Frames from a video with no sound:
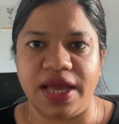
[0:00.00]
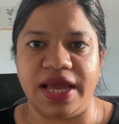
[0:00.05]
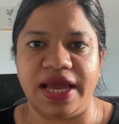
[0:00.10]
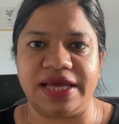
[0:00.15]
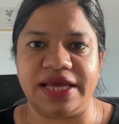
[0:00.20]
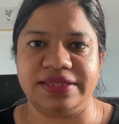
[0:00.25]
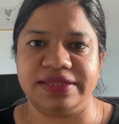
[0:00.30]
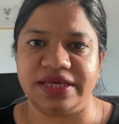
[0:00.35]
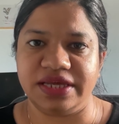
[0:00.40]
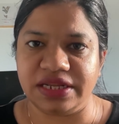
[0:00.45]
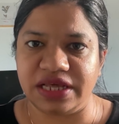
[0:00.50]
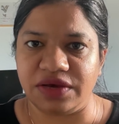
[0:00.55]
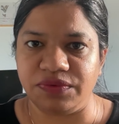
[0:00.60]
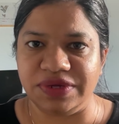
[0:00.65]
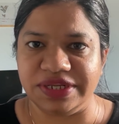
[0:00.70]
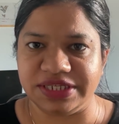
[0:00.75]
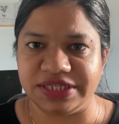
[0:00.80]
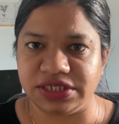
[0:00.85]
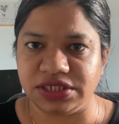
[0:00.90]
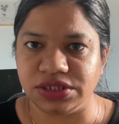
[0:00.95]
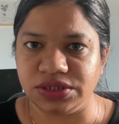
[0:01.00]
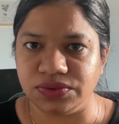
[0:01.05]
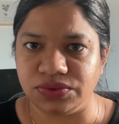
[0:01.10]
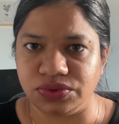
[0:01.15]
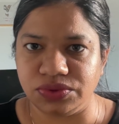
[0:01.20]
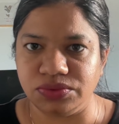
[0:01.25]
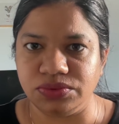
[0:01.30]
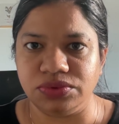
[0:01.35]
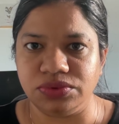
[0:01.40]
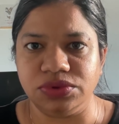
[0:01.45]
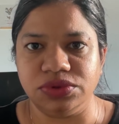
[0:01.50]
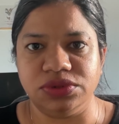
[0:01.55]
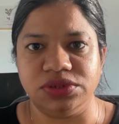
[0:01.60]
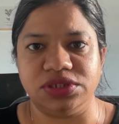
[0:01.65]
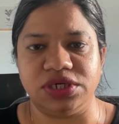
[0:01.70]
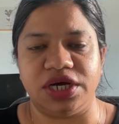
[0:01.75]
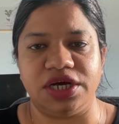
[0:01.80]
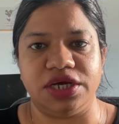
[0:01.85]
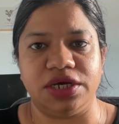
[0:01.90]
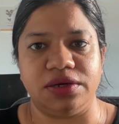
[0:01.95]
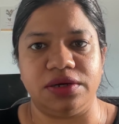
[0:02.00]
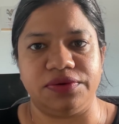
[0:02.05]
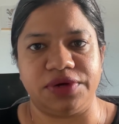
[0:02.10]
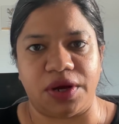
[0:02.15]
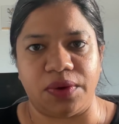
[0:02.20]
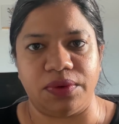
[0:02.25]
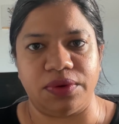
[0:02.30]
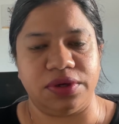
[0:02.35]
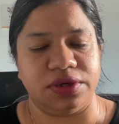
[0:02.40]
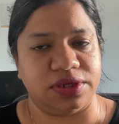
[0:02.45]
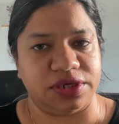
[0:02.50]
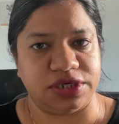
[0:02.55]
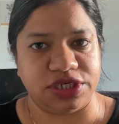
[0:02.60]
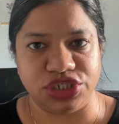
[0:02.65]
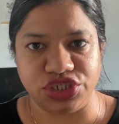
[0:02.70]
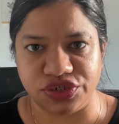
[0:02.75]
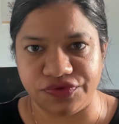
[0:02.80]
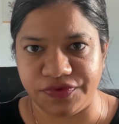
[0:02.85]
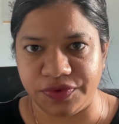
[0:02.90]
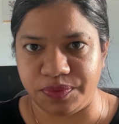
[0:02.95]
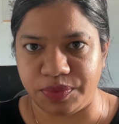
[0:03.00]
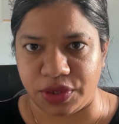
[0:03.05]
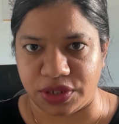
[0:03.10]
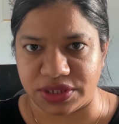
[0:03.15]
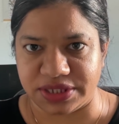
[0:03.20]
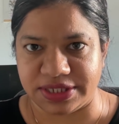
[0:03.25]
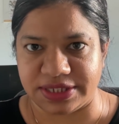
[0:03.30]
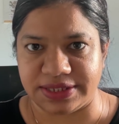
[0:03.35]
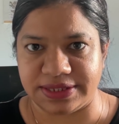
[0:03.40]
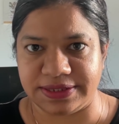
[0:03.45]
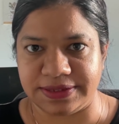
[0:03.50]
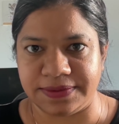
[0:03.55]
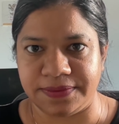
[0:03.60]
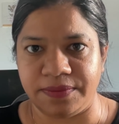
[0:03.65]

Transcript: and then I will take you through the interview process.